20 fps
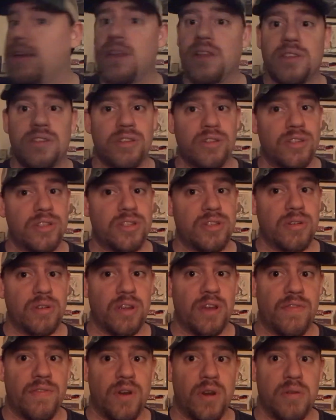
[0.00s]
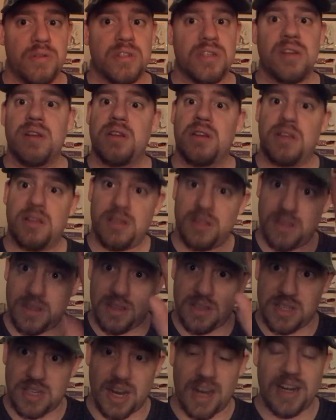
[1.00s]
to the studio, folks.
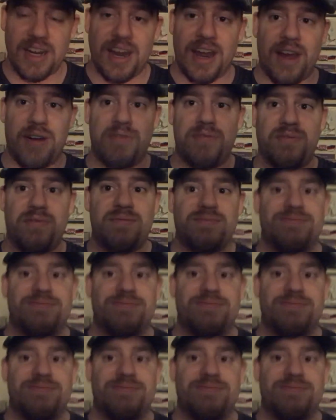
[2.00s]
Signing out.